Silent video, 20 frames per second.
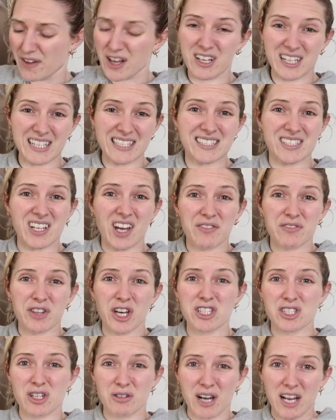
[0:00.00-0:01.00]
ugly stuff that
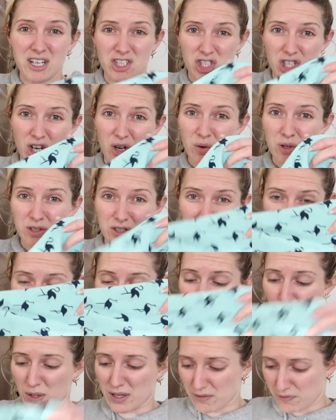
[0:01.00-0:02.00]
I don't actually know what to
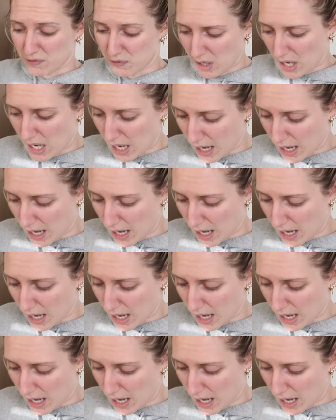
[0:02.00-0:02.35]
do with.